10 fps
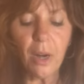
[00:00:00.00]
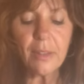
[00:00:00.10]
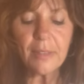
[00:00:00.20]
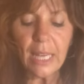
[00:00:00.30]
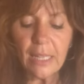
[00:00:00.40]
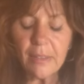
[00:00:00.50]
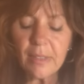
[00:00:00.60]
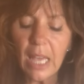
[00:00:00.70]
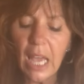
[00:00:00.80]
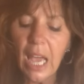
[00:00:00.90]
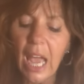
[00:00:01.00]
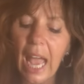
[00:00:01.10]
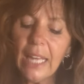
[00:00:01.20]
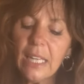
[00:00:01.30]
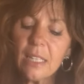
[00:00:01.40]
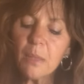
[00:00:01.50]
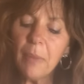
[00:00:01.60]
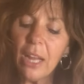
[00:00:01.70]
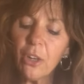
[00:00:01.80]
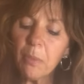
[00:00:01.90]
It says, and it is
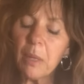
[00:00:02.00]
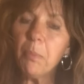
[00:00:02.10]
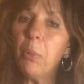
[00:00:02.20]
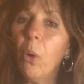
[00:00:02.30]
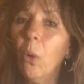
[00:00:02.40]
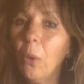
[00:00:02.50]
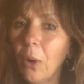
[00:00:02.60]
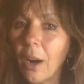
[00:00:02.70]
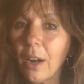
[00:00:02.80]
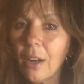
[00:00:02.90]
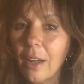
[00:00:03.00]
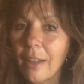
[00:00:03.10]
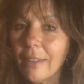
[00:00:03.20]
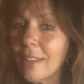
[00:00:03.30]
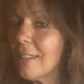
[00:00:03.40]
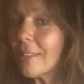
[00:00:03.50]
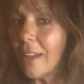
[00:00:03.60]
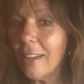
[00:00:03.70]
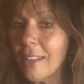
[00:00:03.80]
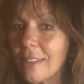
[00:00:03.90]
better to be poor than
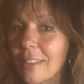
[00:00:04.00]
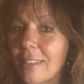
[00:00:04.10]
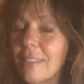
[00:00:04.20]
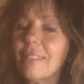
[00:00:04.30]
dishonest.